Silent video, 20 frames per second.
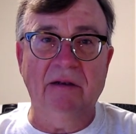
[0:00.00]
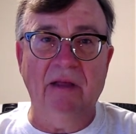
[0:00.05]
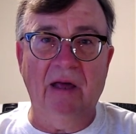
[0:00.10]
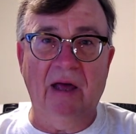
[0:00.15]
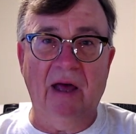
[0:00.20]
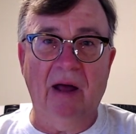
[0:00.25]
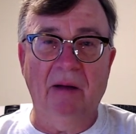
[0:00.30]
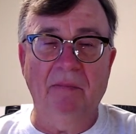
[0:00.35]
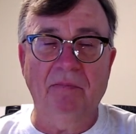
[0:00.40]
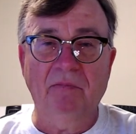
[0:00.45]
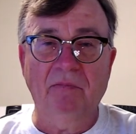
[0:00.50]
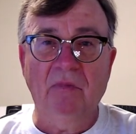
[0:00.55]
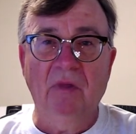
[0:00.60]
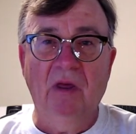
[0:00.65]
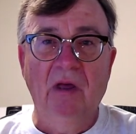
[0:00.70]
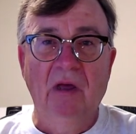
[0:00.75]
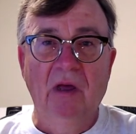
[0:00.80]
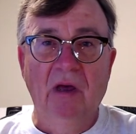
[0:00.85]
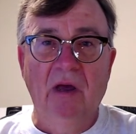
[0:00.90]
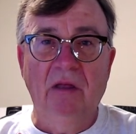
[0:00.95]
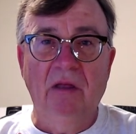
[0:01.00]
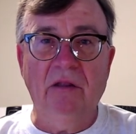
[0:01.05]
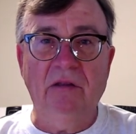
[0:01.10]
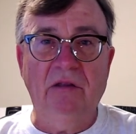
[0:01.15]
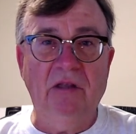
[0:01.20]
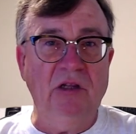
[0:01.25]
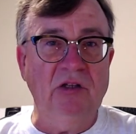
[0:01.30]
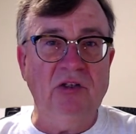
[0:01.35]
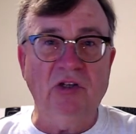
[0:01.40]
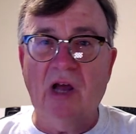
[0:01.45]
Um, the
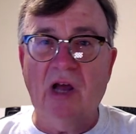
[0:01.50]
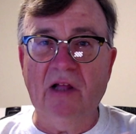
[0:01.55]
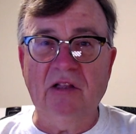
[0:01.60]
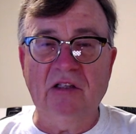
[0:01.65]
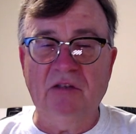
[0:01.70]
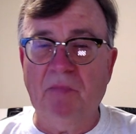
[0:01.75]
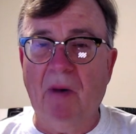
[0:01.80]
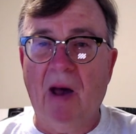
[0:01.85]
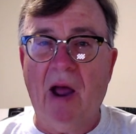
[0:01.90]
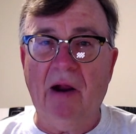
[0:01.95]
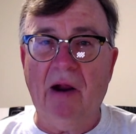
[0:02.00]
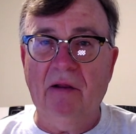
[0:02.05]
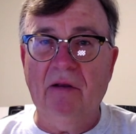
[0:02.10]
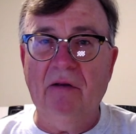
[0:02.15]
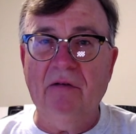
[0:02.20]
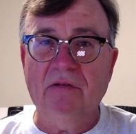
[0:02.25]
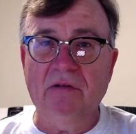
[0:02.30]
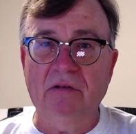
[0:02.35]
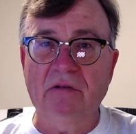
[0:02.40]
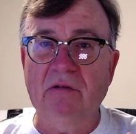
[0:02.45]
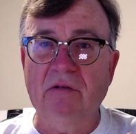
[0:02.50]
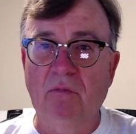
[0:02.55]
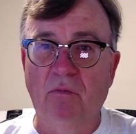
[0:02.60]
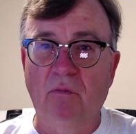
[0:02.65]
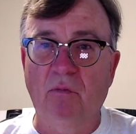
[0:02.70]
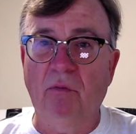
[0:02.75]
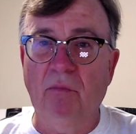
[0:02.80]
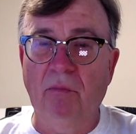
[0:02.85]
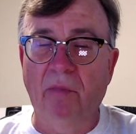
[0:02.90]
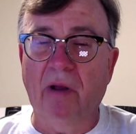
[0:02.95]
DJI Inspire uses the
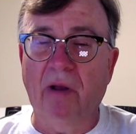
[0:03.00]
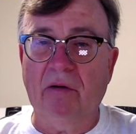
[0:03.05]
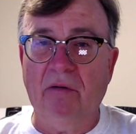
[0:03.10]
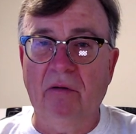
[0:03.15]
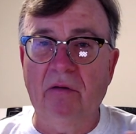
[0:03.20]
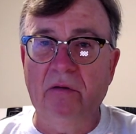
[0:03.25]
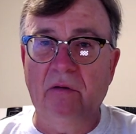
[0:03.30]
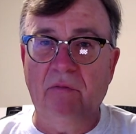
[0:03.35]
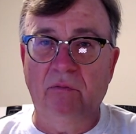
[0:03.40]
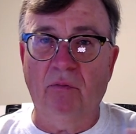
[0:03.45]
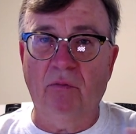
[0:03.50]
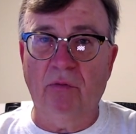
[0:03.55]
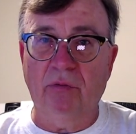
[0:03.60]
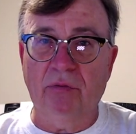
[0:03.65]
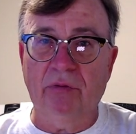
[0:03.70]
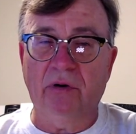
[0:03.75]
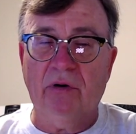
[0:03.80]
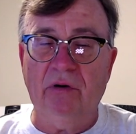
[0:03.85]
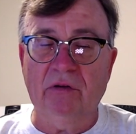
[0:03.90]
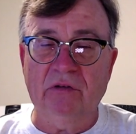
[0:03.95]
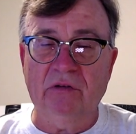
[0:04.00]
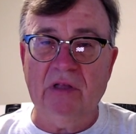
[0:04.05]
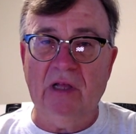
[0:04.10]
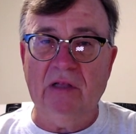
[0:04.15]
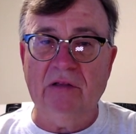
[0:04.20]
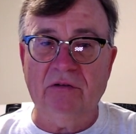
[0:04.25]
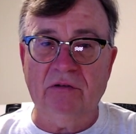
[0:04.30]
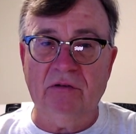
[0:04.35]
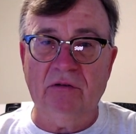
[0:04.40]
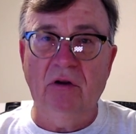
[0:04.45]
four my, the four third
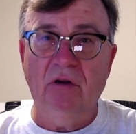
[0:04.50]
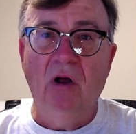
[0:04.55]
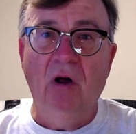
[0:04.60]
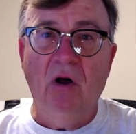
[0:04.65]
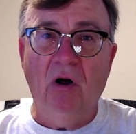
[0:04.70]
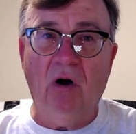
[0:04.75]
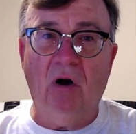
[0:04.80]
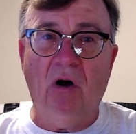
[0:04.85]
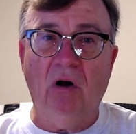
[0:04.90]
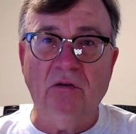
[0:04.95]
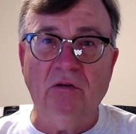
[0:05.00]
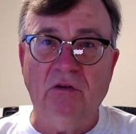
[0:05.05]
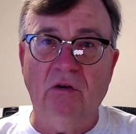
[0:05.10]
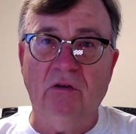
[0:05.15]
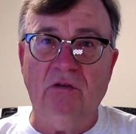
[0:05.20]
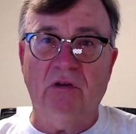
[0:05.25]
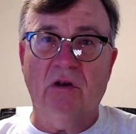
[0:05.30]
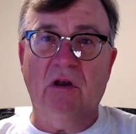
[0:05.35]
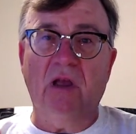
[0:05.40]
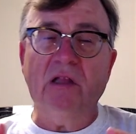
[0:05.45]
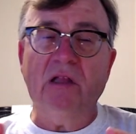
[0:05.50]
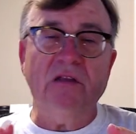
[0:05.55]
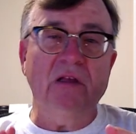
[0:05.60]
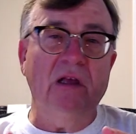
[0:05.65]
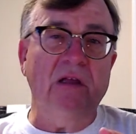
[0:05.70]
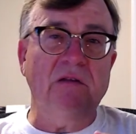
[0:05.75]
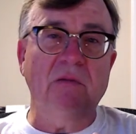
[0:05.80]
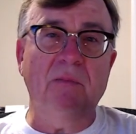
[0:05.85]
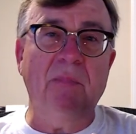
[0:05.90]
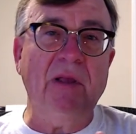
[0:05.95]
sensor also. So
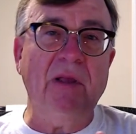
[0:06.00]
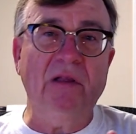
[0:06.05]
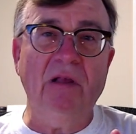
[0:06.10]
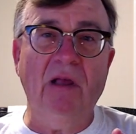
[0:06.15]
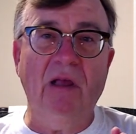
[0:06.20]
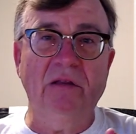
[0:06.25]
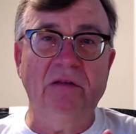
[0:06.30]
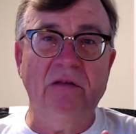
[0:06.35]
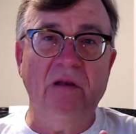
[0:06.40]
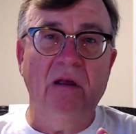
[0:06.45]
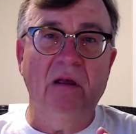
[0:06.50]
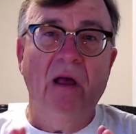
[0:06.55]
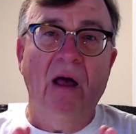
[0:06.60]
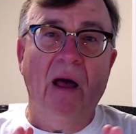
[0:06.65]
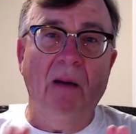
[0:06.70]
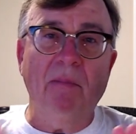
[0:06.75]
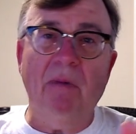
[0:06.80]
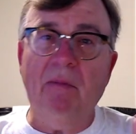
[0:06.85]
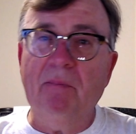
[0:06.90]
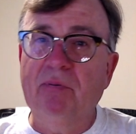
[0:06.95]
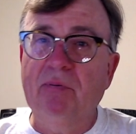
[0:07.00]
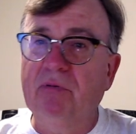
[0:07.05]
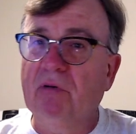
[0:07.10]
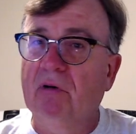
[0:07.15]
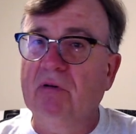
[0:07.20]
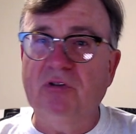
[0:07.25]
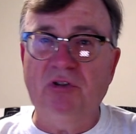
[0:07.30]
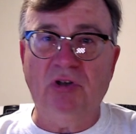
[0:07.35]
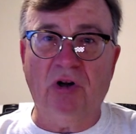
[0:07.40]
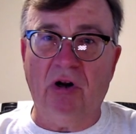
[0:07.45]
it's a big it's a I'm gonna
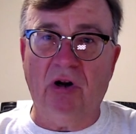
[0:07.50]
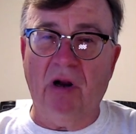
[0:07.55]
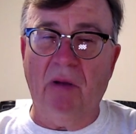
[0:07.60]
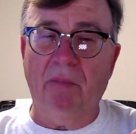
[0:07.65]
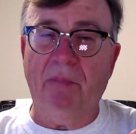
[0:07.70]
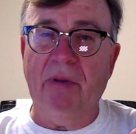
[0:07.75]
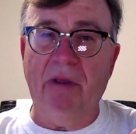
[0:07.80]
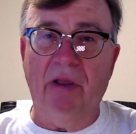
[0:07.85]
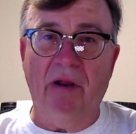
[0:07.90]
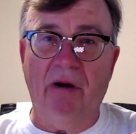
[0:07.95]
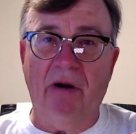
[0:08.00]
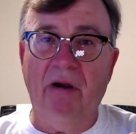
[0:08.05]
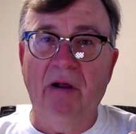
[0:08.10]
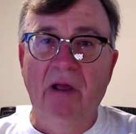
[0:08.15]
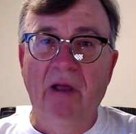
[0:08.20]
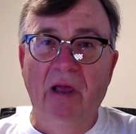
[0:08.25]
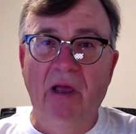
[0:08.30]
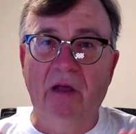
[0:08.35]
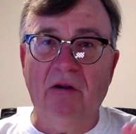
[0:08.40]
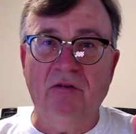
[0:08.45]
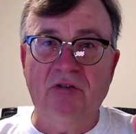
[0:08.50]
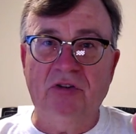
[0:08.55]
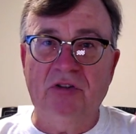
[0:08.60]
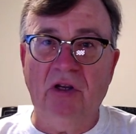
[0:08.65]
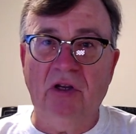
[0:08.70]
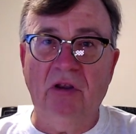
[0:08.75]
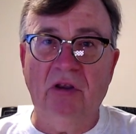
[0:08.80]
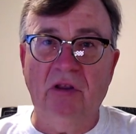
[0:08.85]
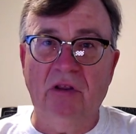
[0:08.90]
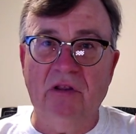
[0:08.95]
throw a chart up here. It'll
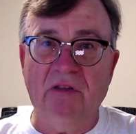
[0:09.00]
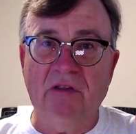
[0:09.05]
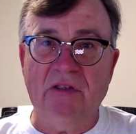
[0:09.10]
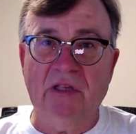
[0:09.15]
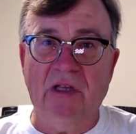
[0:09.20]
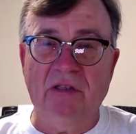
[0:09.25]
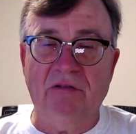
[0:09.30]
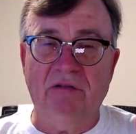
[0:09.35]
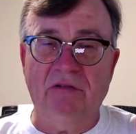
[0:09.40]
show you the sensor